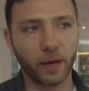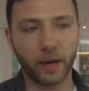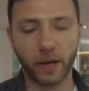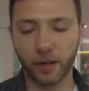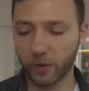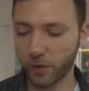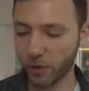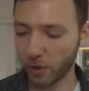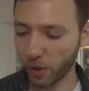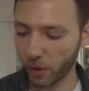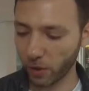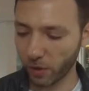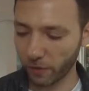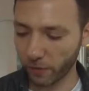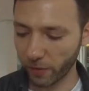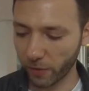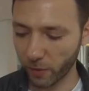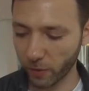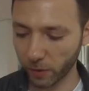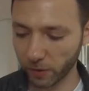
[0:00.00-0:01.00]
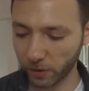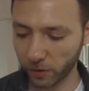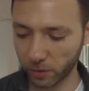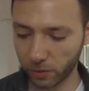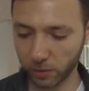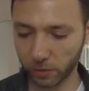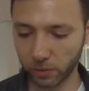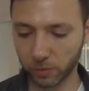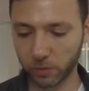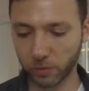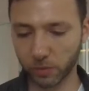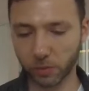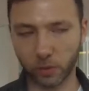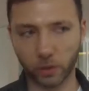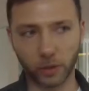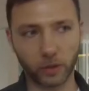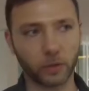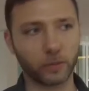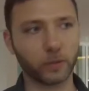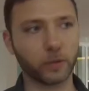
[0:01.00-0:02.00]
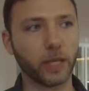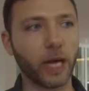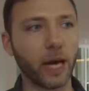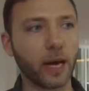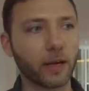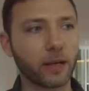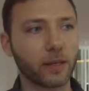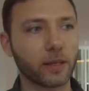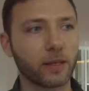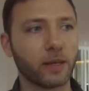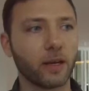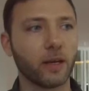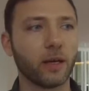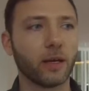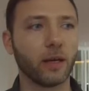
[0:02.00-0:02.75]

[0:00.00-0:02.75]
and so if I wanted to sort of relax,